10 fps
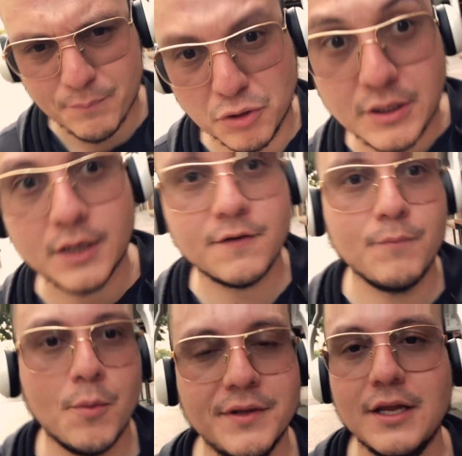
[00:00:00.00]
and productive
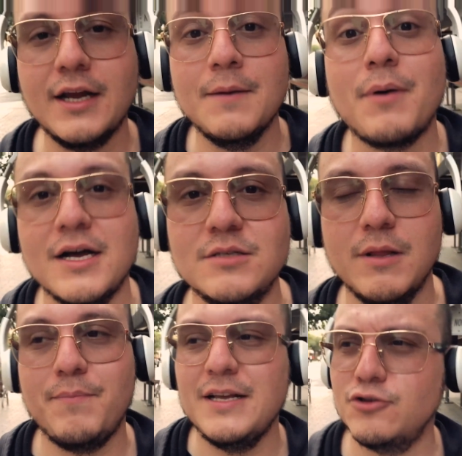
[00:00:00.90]
moment that it can
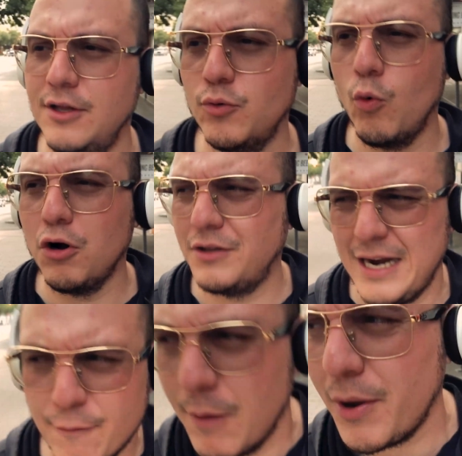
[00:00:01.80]
possibly be so that the world
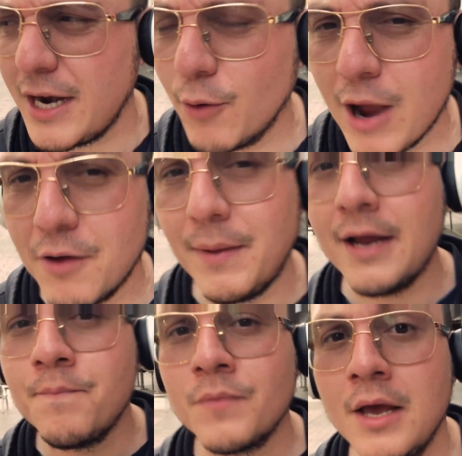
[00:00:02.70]
and everybody around
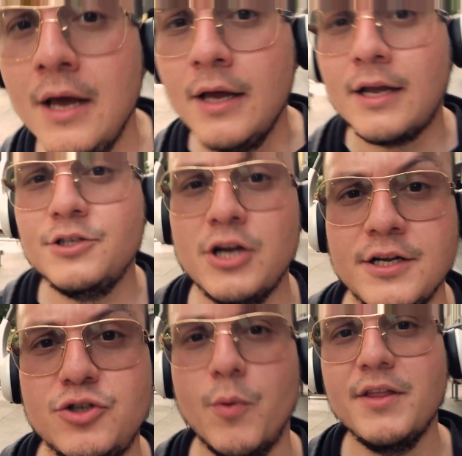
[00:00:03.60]
me can
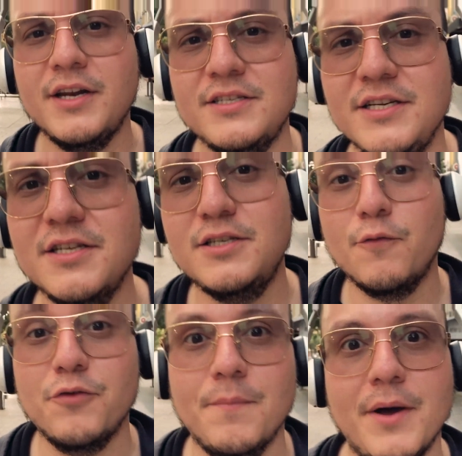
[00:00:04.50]
change the way that it sees
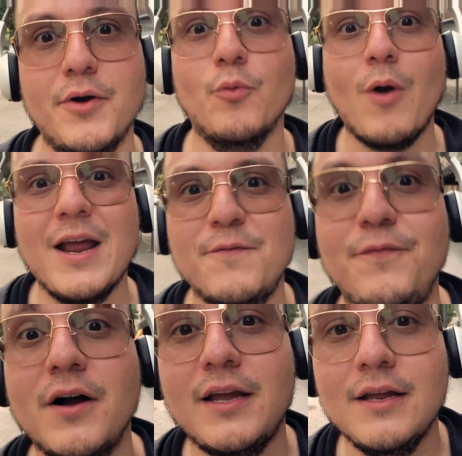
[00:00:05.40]
itself for the better right
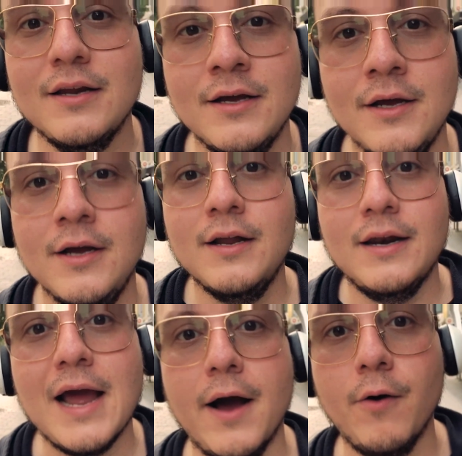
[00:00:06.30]
fucking
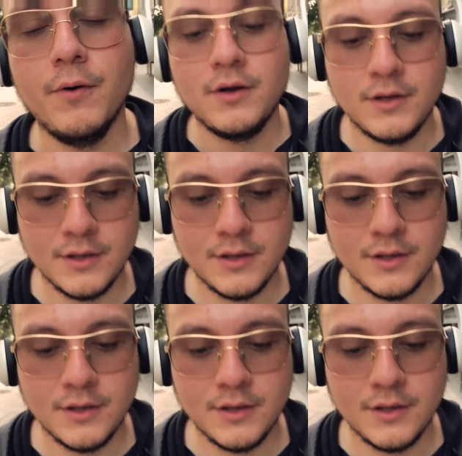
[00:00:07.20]
now.